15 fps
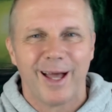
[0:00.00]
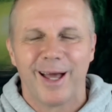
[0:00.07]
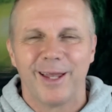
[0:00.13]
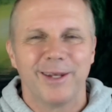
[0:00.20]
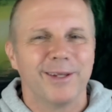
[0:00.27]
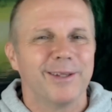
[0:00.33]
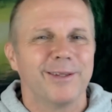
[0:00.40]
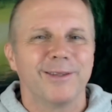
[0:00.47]

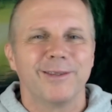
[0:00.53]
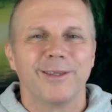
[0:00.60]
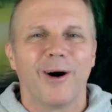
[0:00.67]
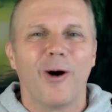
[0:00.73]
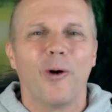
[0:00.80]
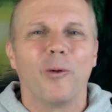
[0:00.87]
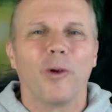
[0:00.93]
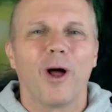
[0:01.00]
And the
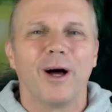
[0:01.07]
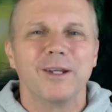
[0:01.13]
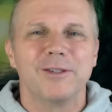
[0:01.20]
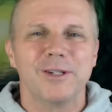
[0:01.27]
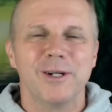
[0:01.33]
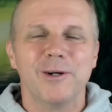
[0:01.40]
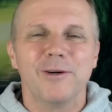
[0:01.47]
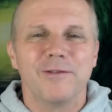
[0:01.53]
whole
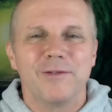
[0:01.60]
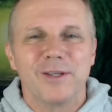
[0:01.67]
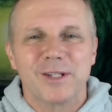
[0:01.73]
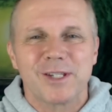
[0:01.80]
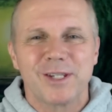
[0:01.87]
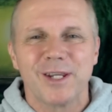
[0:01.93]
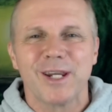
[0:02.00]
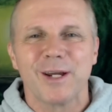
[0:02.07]
idea of the
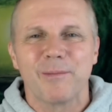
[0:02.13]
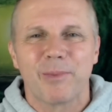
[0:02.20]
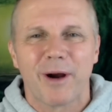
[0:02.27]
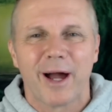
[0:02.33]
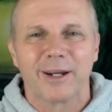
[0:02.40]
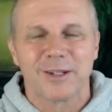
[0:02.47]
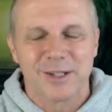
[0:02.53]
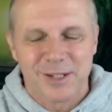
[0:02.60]
sitting
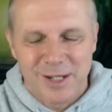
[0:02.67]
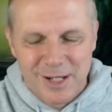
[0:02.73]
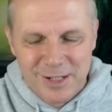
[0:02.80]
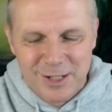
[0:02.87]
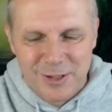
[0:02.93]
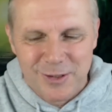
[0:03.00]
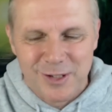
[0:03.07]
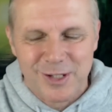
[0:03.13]
practice is
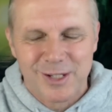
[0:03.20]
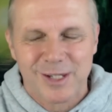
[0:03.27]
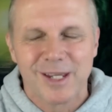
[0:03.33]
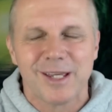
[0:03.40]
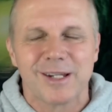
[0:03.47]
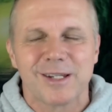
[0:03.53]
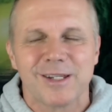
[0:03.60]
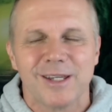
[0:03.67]
to
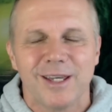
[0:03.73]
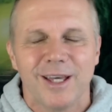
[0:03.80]
sit,